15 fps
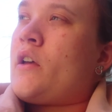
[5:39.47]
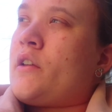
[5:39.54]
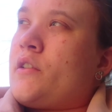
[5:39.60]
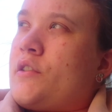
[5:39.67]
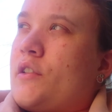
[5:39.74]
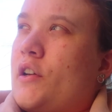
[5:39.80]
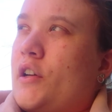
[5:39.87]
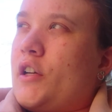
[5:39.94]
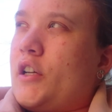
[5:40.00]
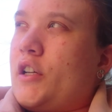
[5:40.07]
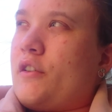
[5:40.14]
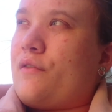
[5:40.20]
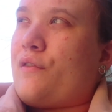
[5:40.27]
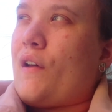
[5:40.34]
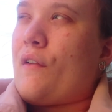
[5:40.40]
So
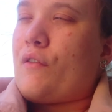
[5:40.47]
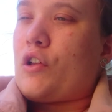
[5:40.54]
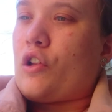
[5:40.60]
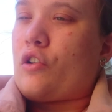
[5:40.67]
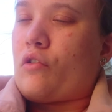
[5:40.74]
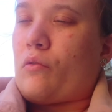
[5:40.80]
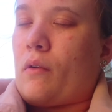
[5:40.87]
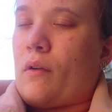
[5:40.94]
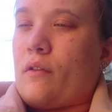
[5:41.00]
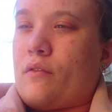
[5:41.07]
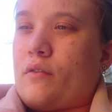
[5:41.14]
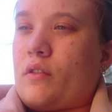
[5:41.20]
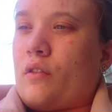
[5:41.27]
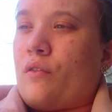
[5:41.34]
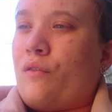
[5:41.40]
5 o'clock
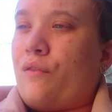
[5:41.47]
rolls,